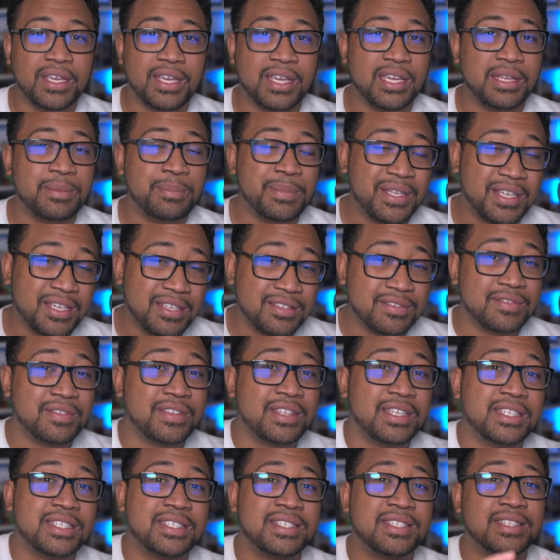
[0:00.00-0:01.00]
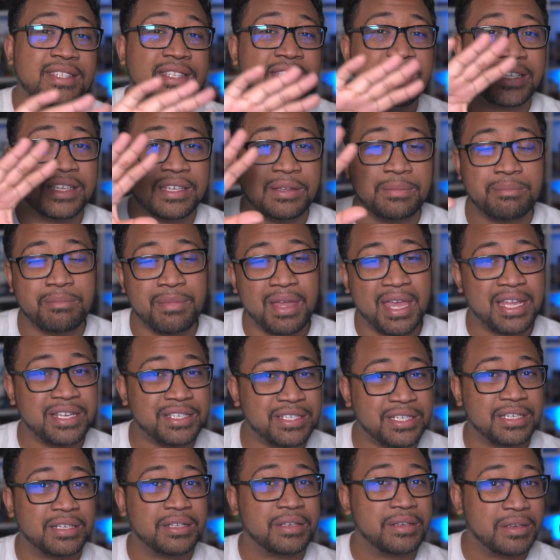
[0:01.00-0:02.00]
And because of this, the
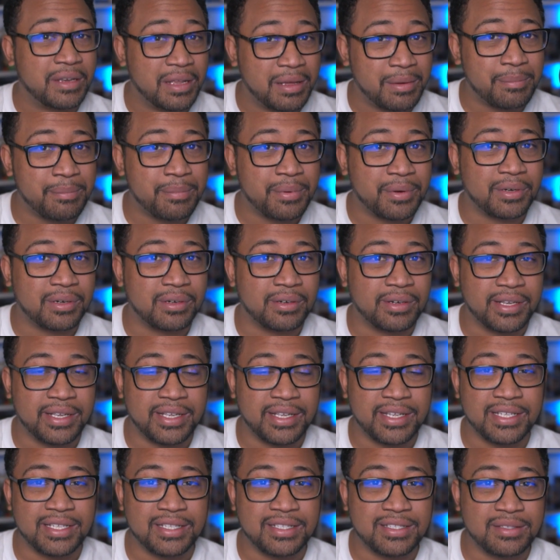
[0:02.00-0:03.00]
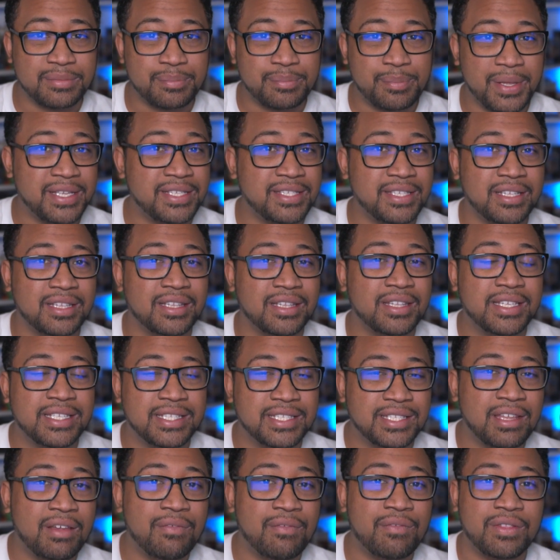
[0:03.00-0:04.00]
magic number is basically
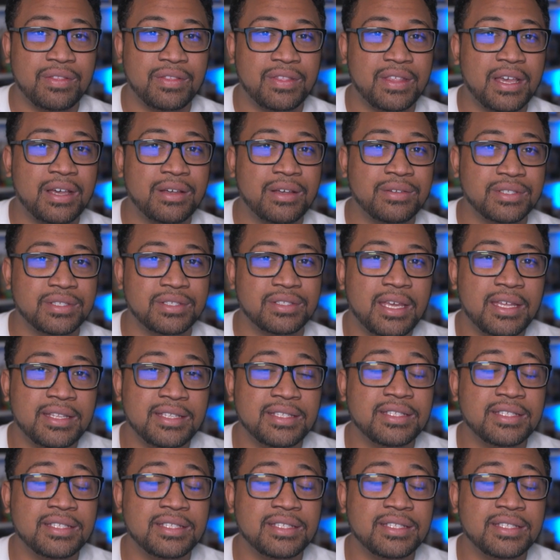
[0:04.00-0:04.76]
7000.